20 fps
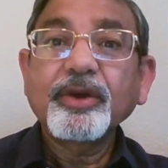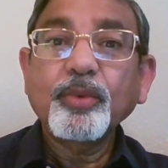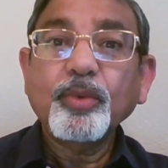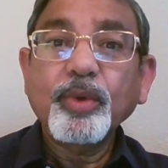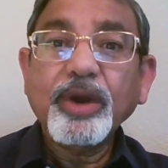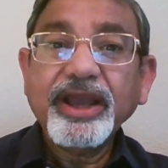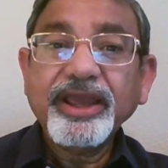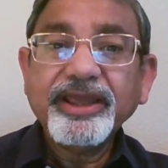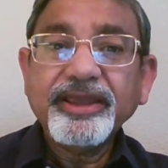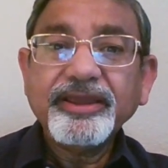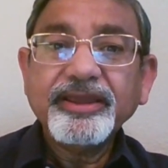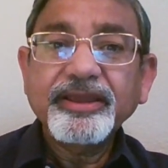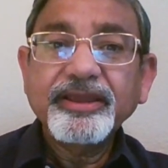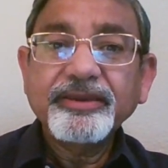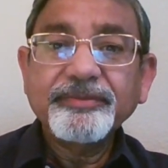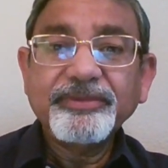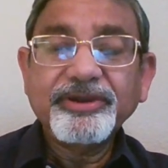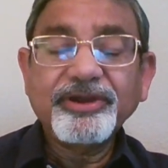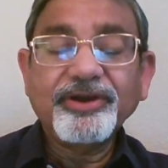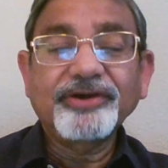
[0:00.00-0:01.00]
Why?
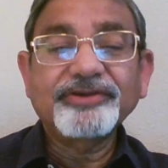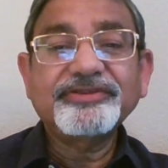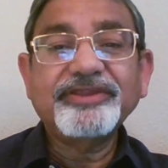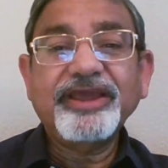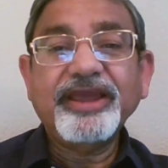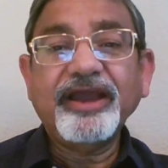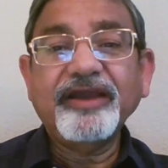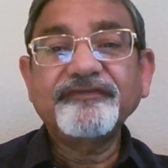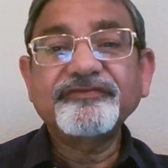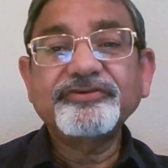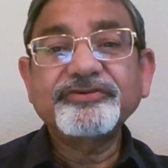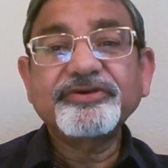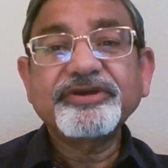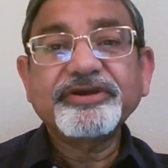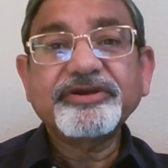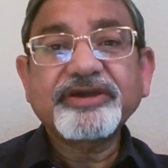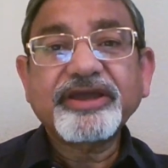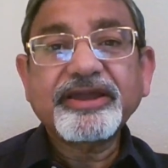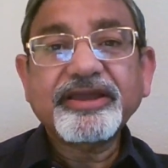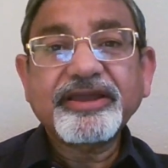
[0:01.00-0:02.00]
Because they have to
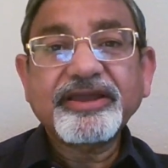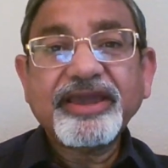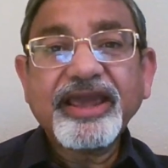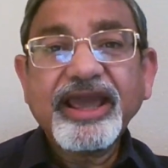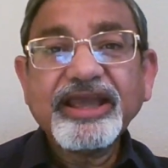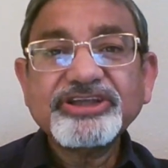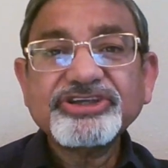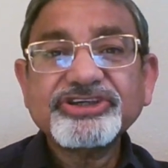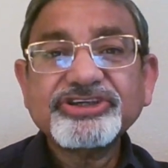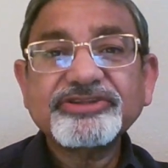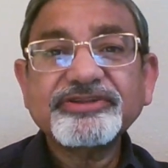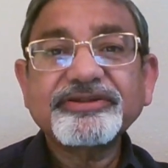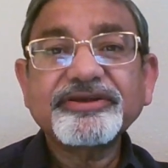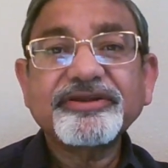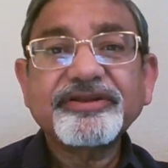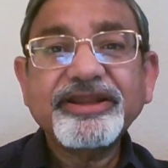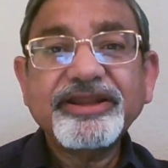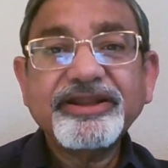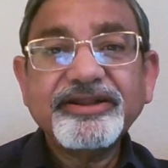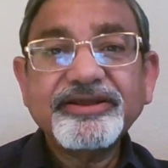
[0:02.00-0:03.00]
catch the
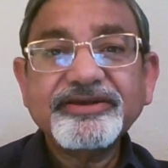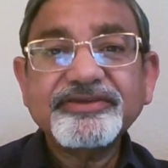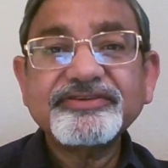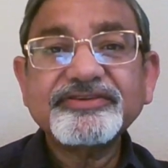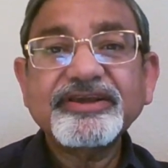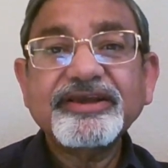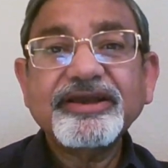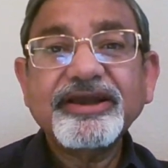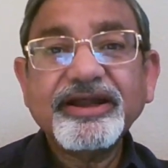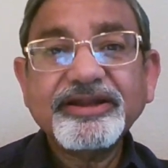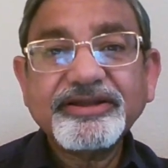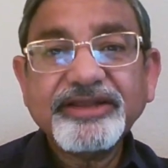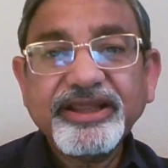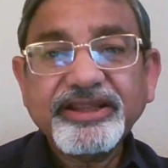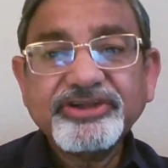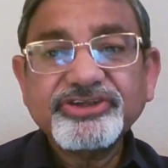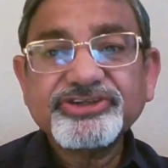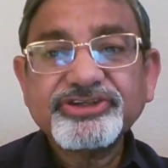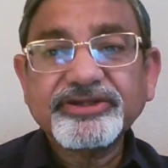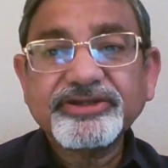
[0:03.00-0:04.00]
reader's
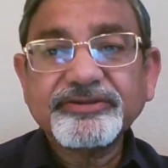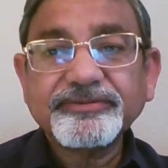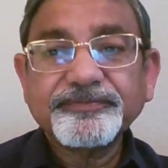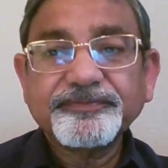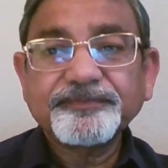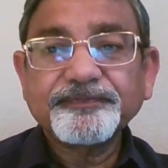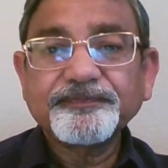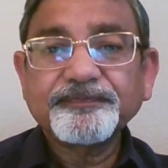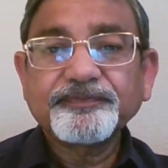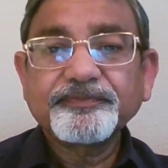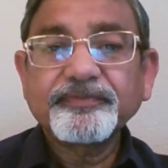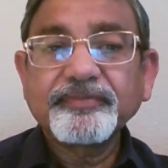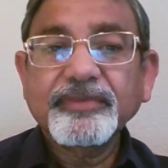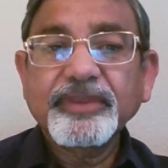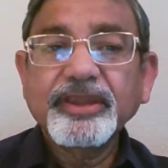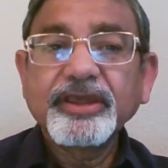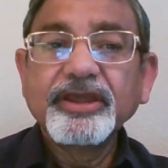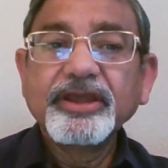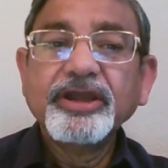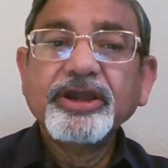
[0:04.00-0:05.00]
attention.
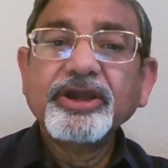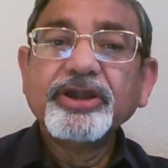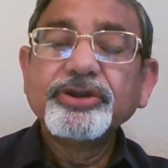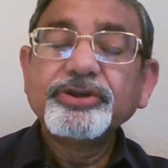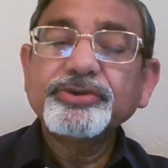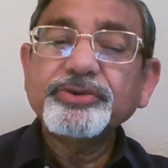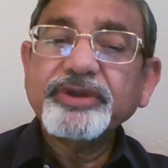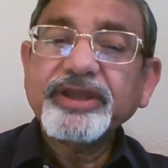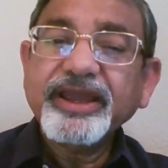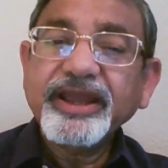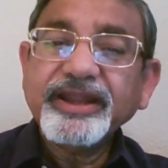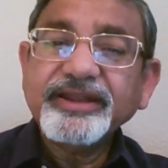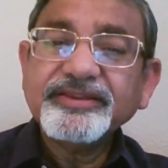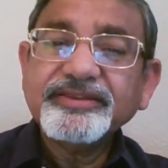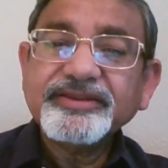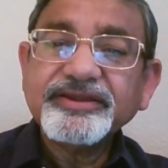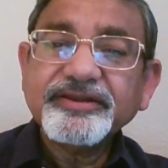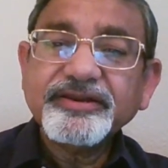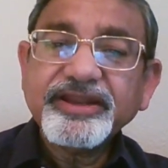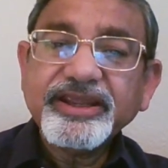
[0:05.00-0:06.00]
To get
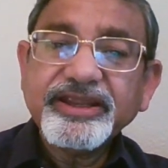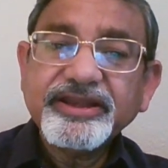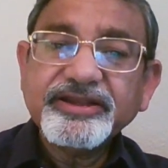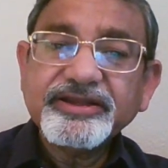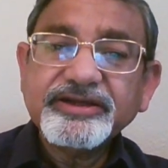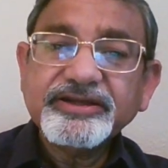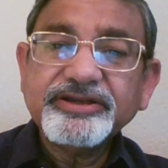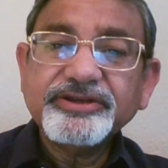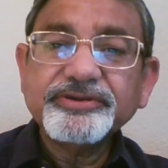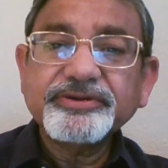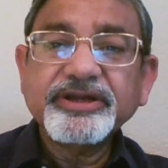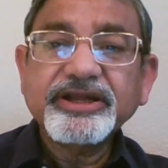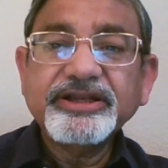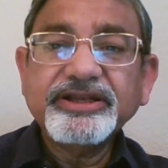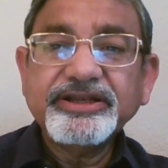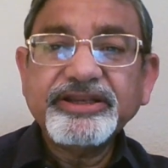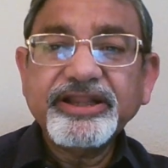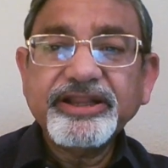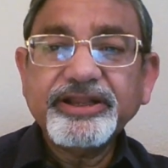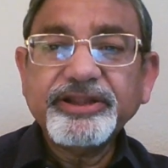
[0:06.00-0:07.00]
the reader to
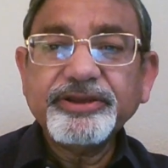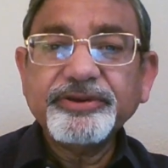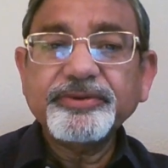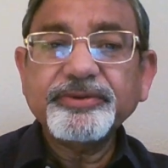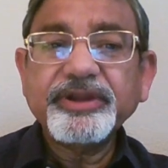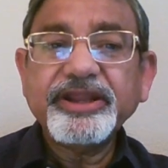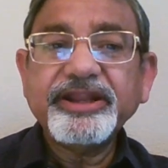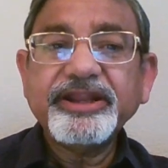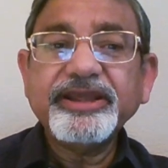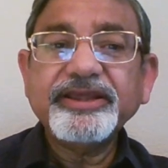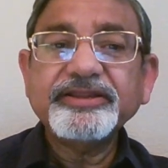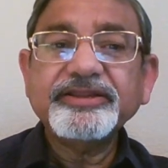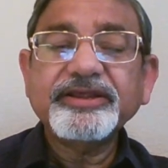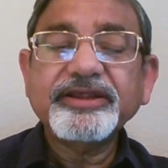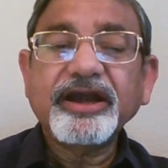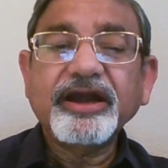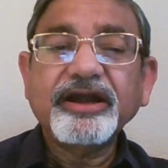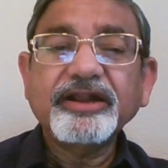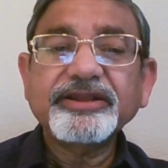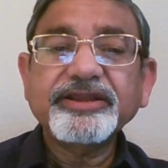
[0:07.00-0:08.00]
continue reading
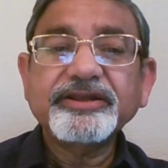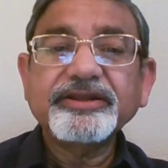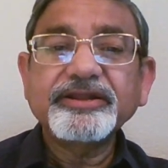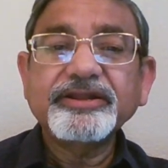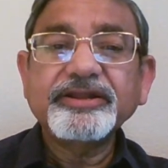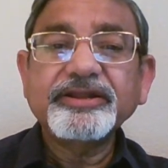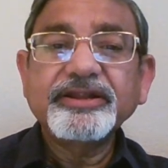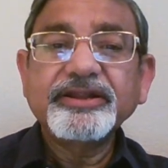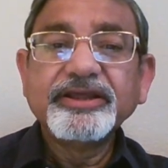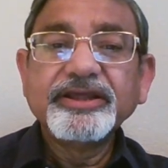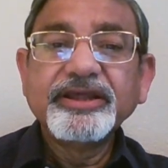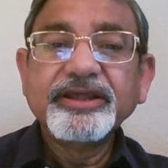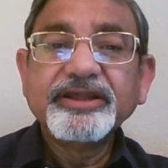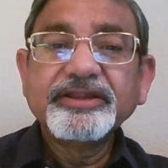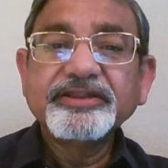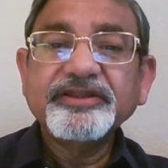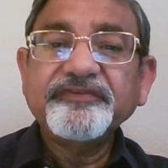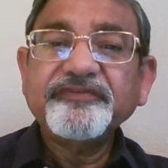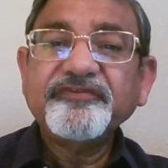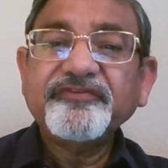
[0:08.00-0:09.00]
the article,
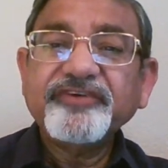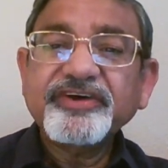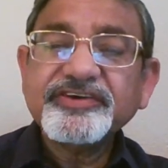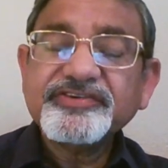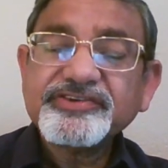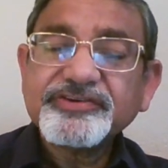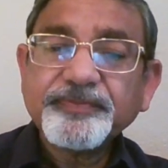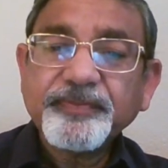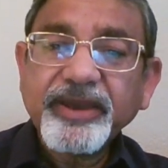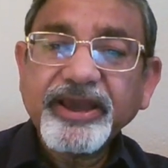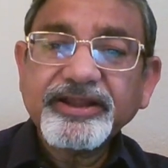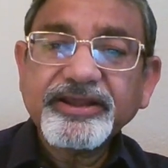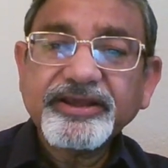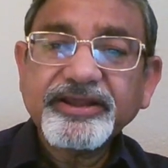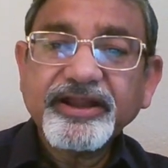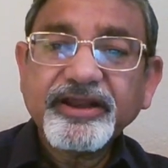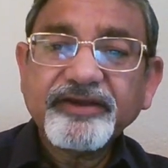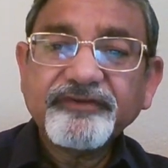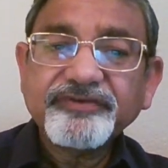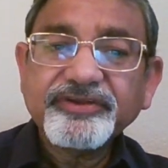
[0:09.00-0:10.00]
the first
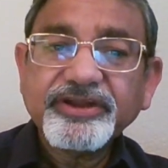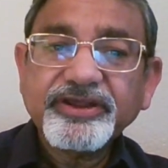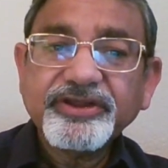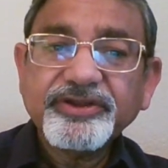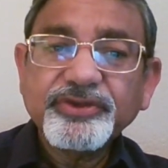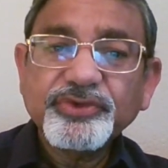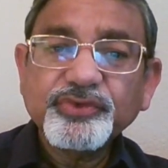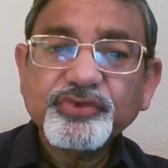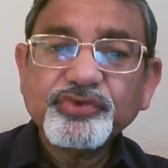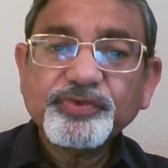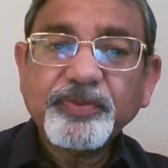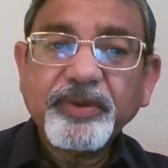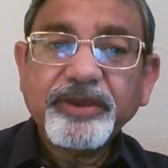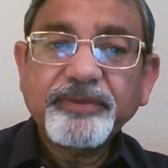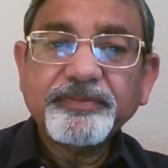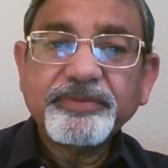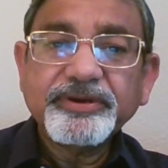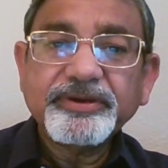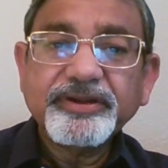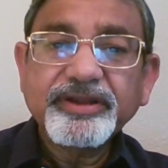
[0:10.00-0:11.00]
paragraph in a
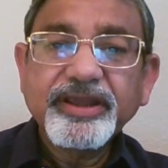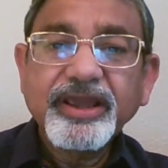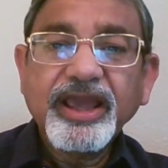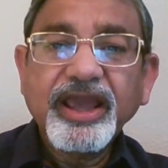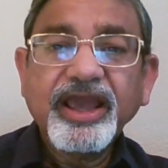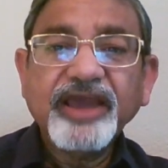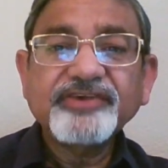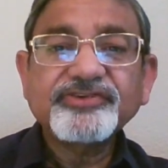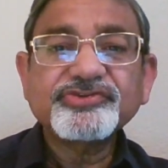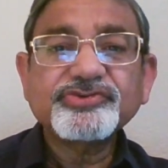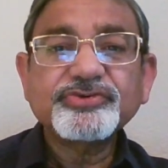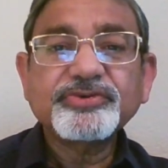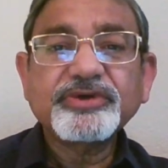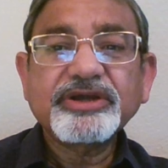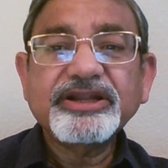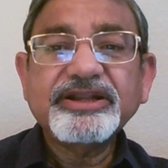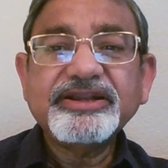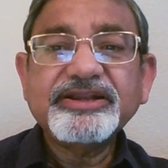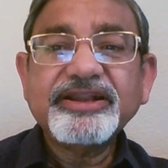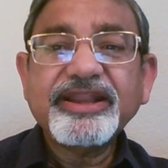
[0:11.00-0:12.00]
newspaper has to
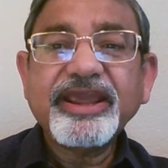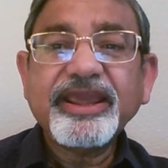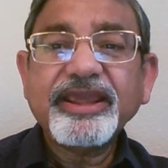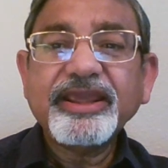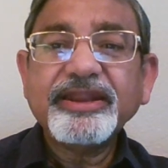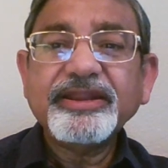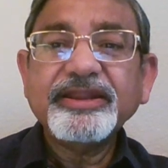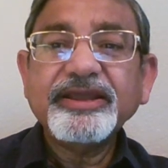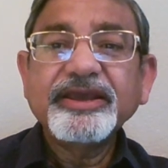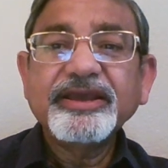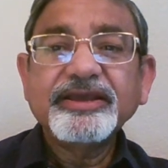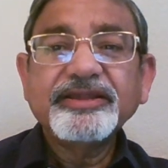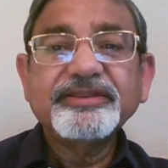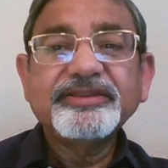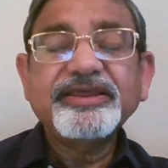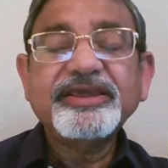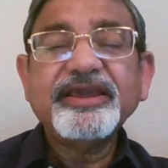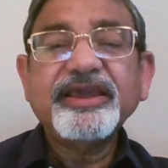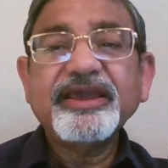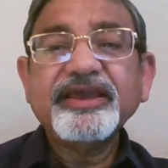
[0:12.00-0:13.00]
contain
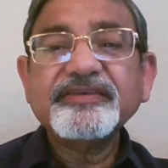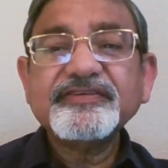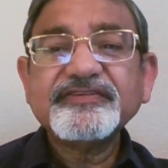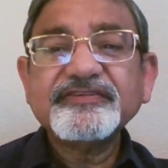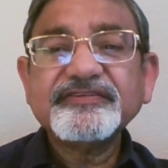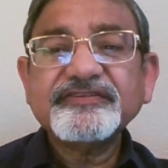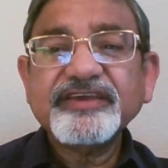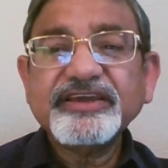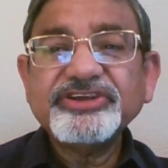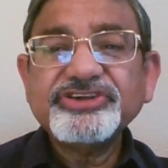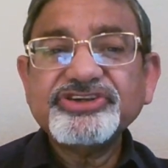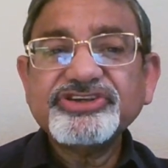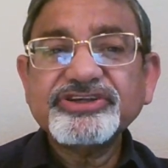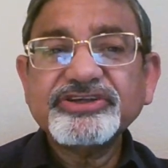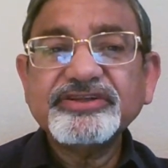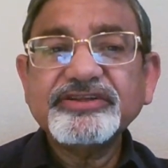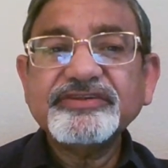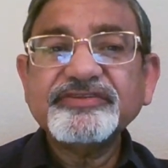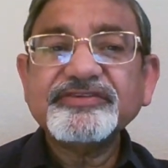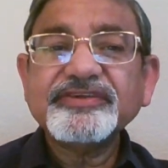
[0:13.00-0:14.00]
the
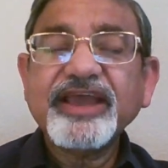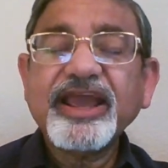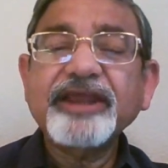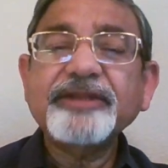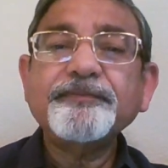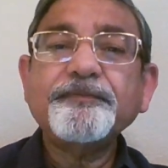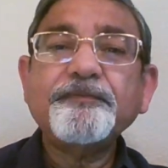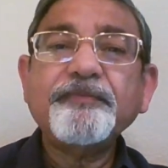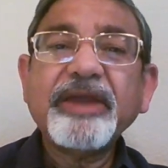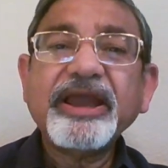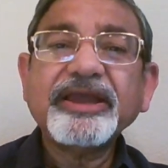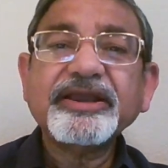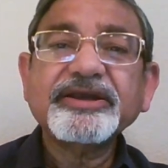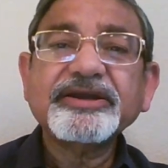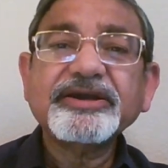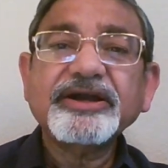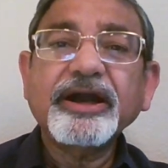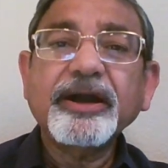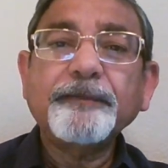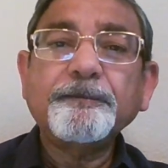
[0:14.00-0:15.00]
essentials and pack
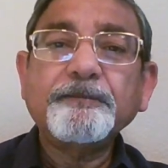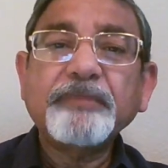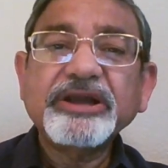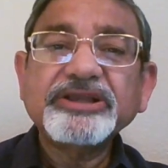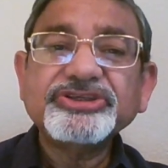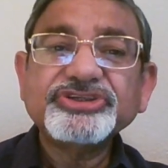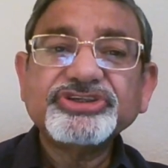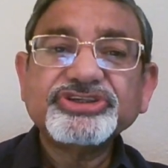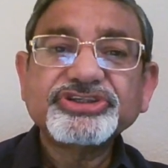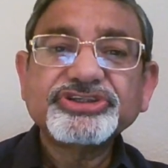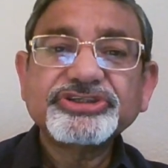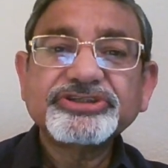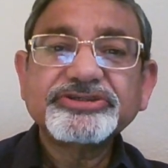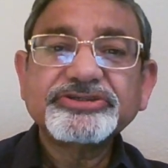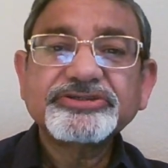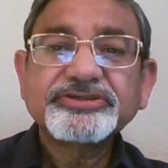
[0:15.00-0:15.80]
a punch.